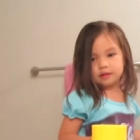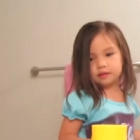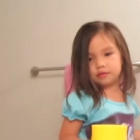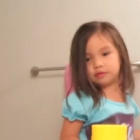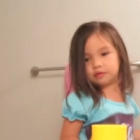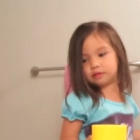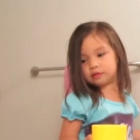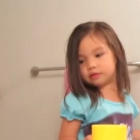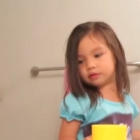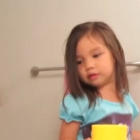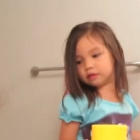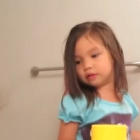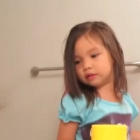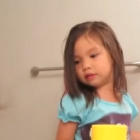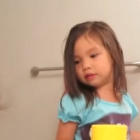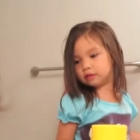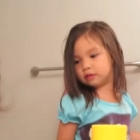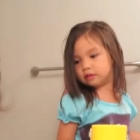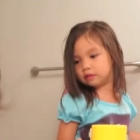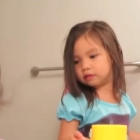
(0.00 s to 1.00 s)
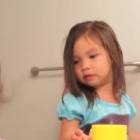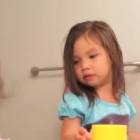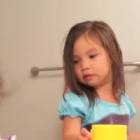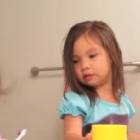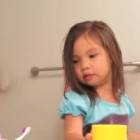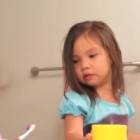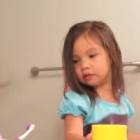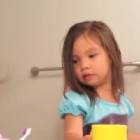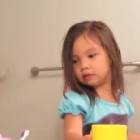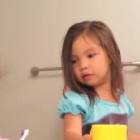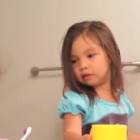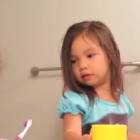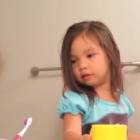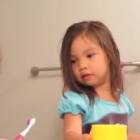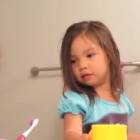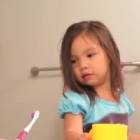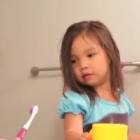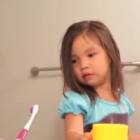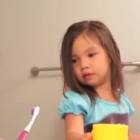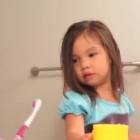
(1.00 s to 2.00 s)
your turn. Hi, guys.
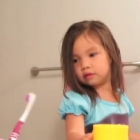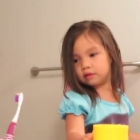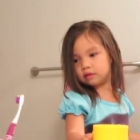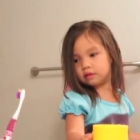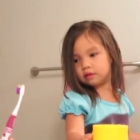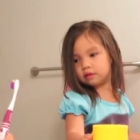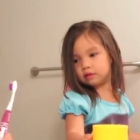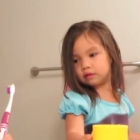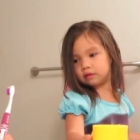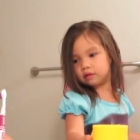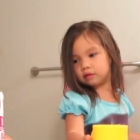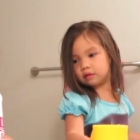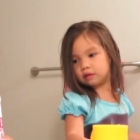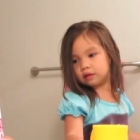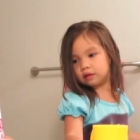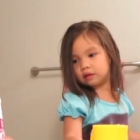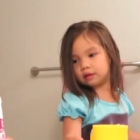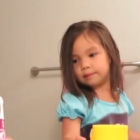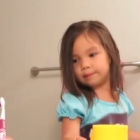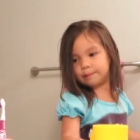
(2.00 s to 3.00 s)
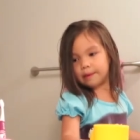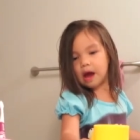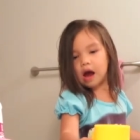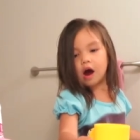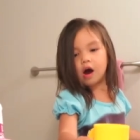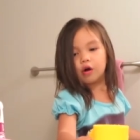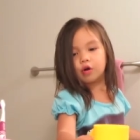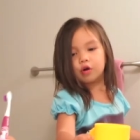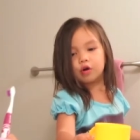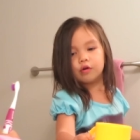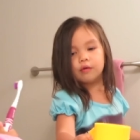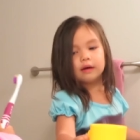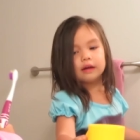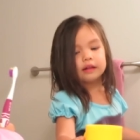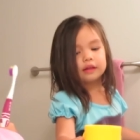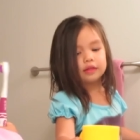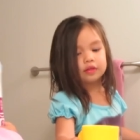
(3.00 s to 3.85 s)
Belle, go